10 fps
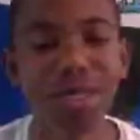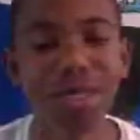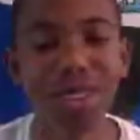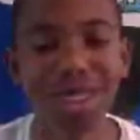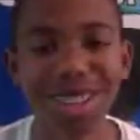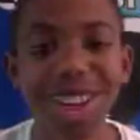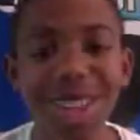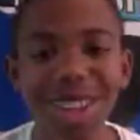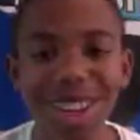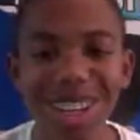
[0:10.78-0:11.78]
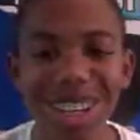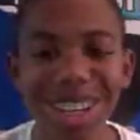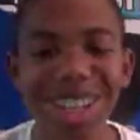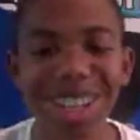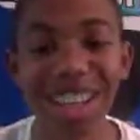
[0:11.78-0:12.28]
Zoologist Network.
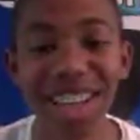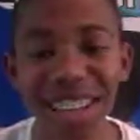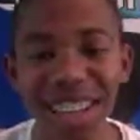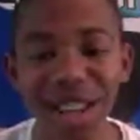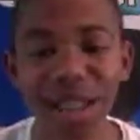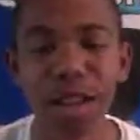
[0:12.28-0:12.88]
Today,